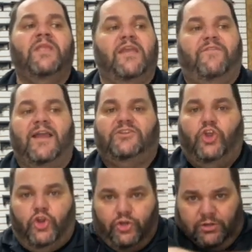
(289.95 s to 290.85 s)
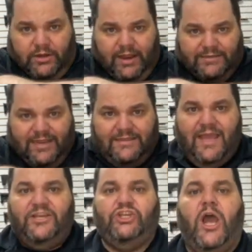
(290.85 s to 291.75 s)
if I turn and take
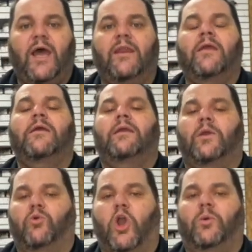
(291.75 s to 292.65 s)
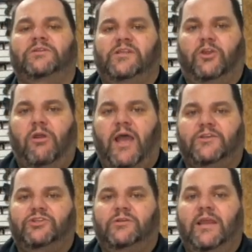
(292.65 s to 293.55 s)
that shot, it will go into the garage.